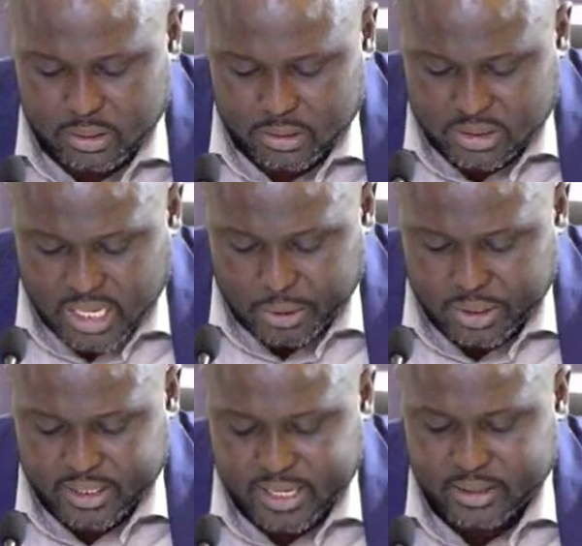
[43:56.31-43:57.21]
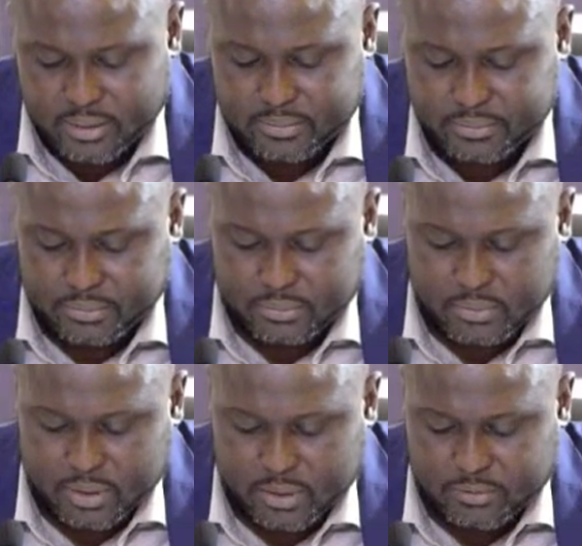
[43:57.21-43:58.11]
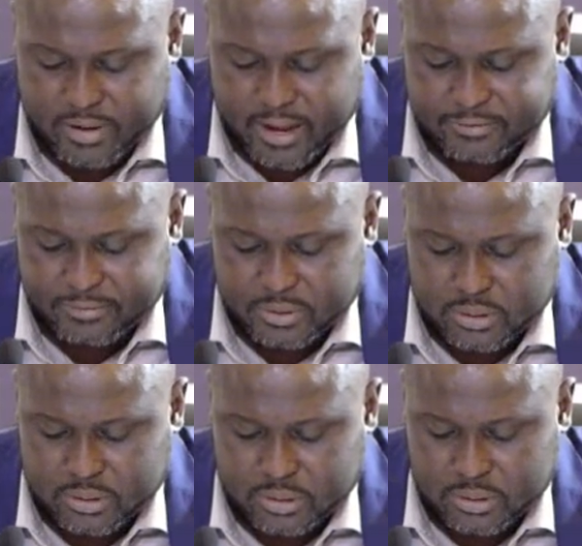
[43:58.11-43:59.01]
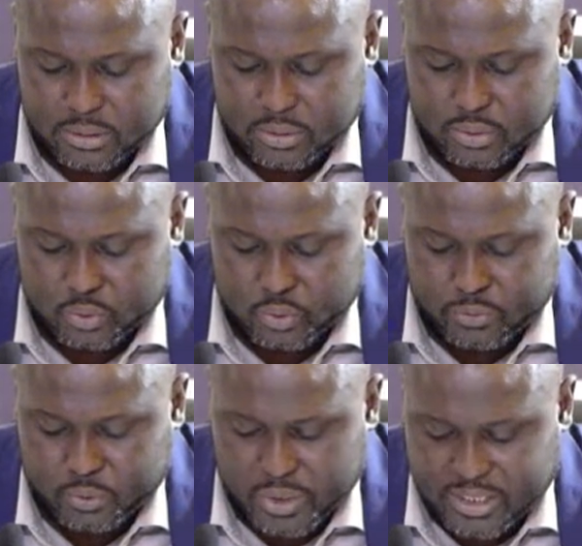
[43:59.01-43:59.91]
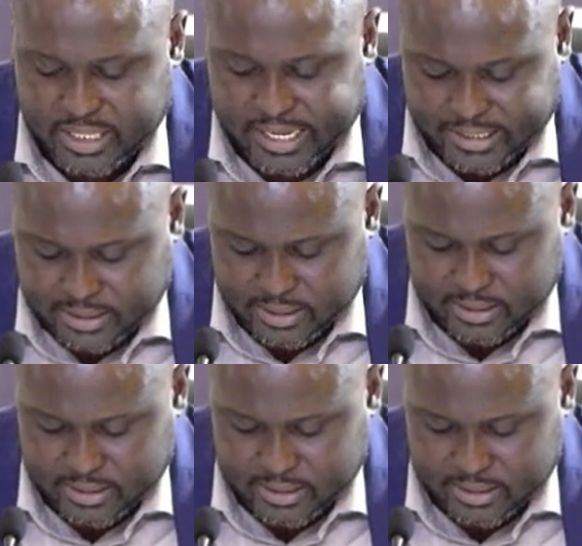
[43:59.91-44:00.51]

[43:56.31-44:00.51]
Jar oil again, 528,